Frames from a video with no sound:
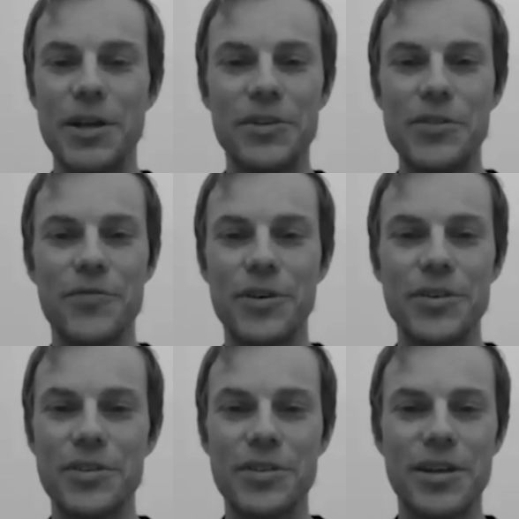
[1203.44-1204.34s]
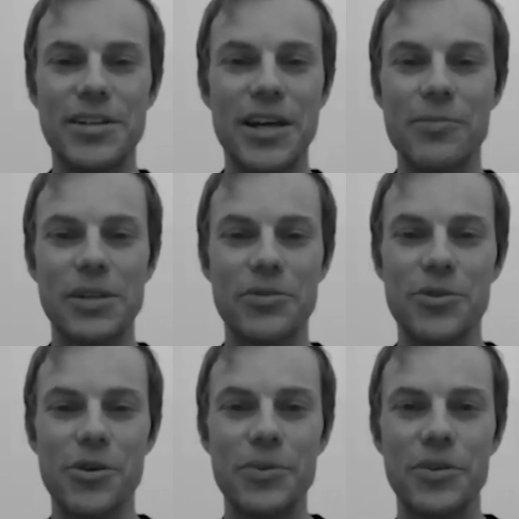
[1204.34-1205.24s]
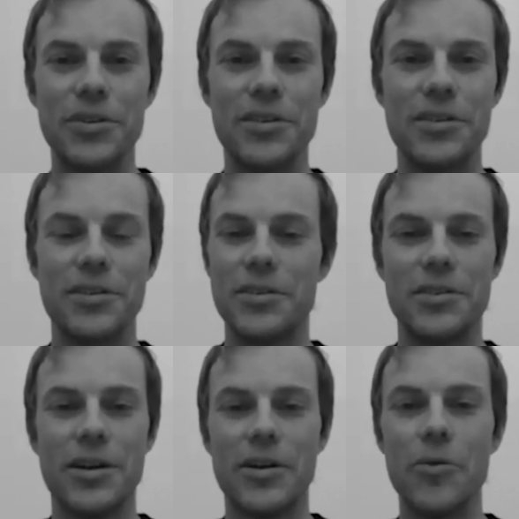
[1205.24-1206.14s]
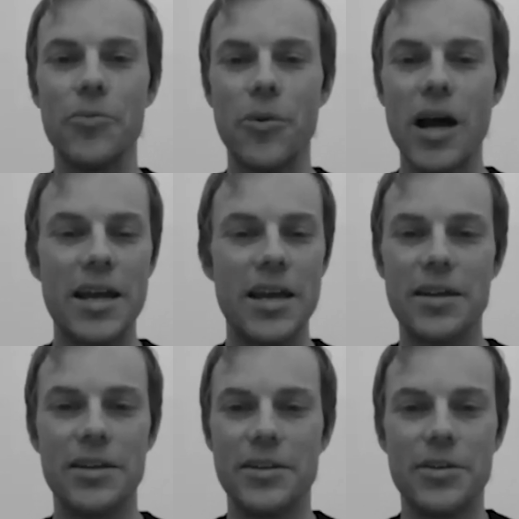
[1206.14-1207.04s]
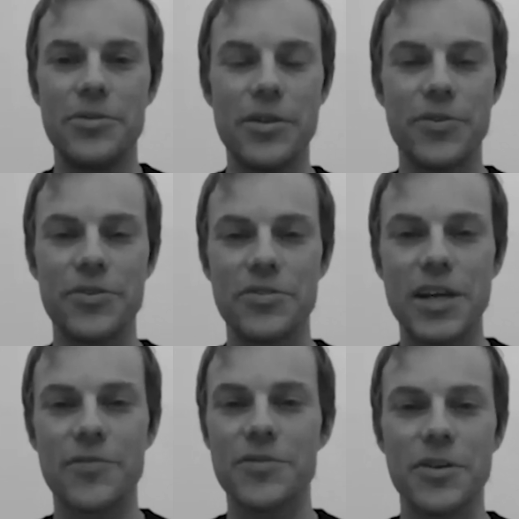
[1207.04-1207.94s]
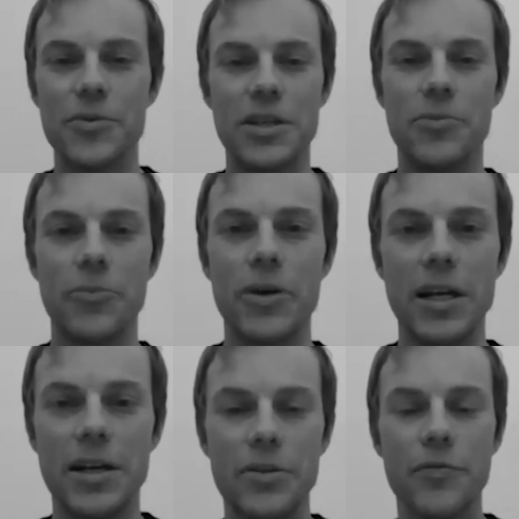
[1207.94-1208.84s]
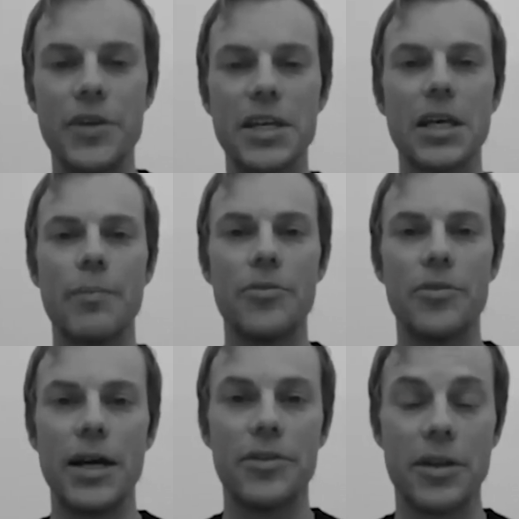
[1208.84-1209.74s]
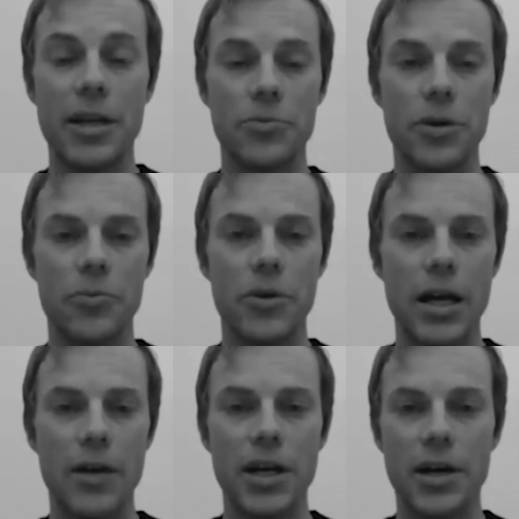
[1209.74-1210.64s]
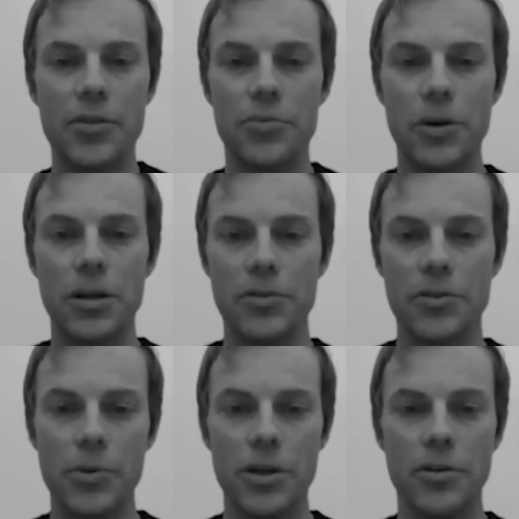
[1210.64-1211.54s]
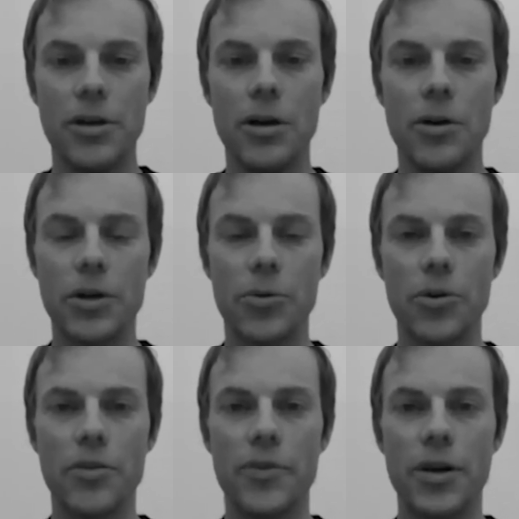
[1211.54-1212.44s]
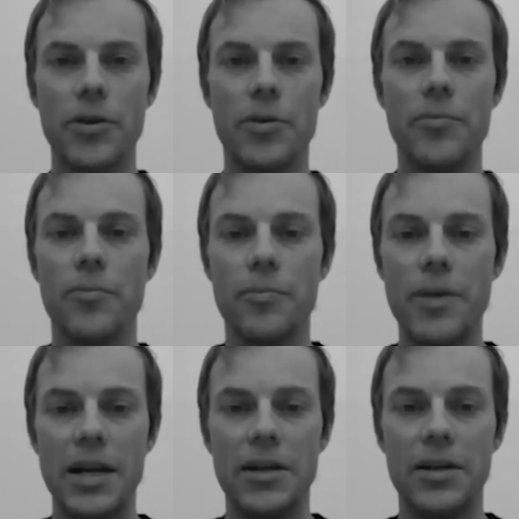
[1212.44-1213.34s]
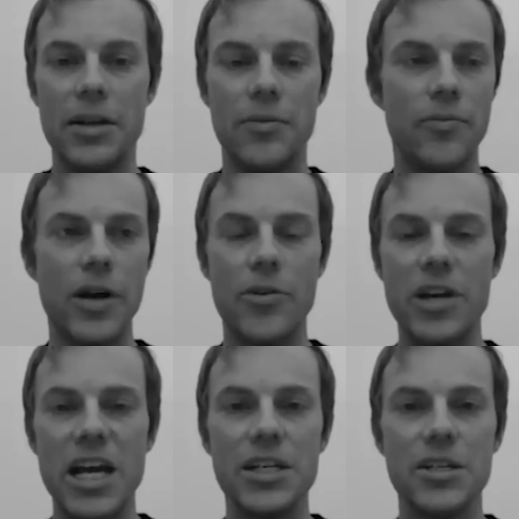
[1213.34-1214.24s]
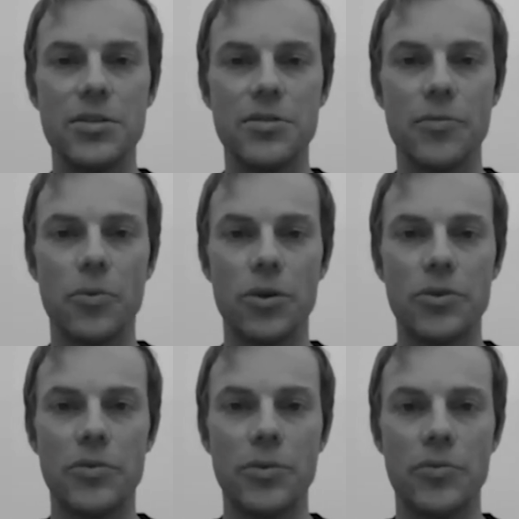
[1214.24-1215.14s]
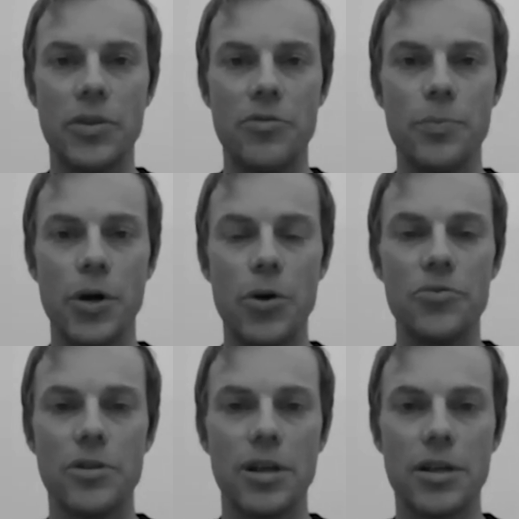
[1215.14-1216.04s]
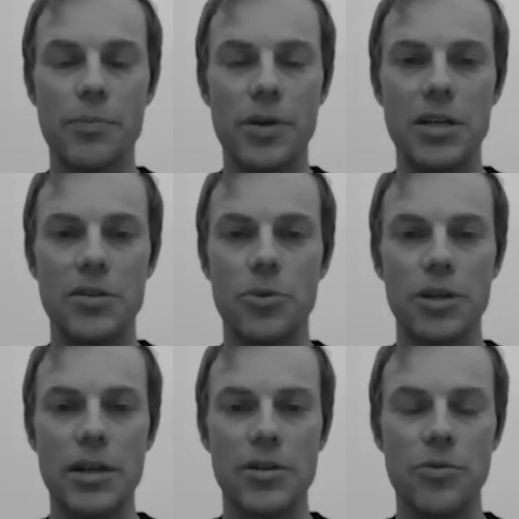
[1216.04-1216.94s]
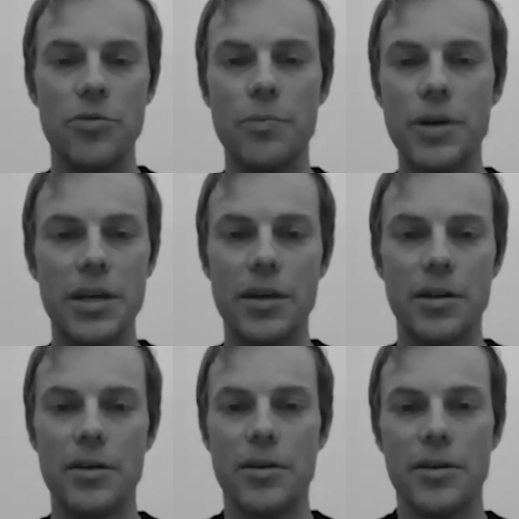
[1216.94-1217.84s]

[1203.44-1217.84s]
are different. They will interpret it their own way and do different stuff. So we really need to think about that. And that's what we have done as well. So we're recording very many variations of what these poses, like the pinch, what that could be. And then,